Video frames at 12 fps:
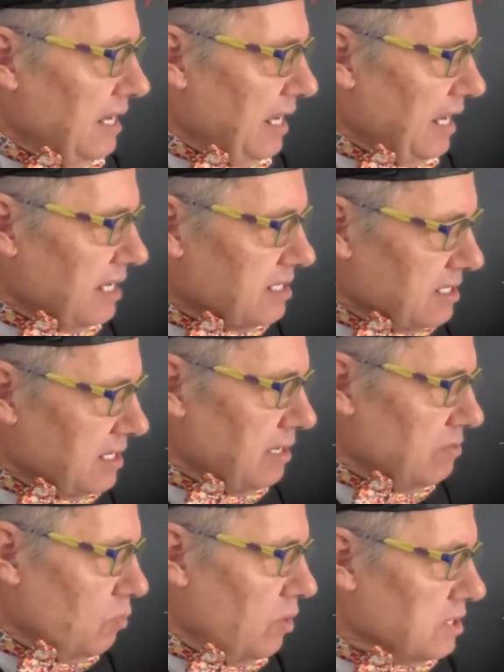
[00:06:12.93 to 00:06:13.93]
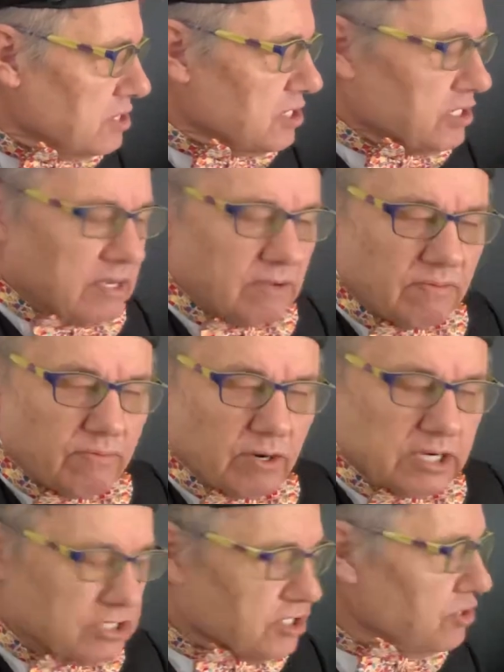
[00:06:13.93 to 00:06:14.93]
it was, for
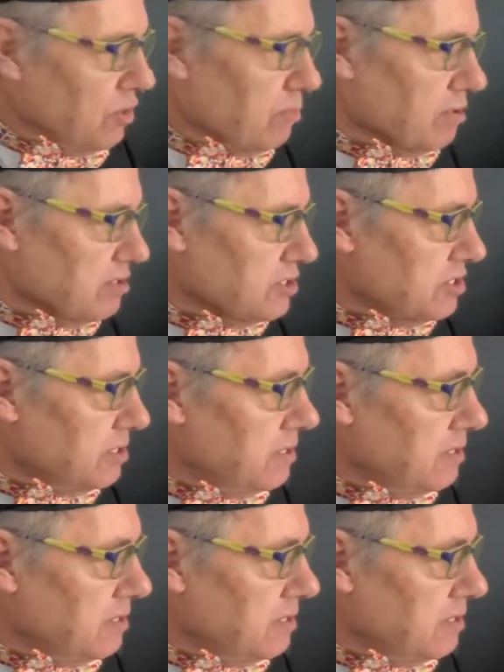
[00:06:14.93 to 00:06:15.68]
consumers,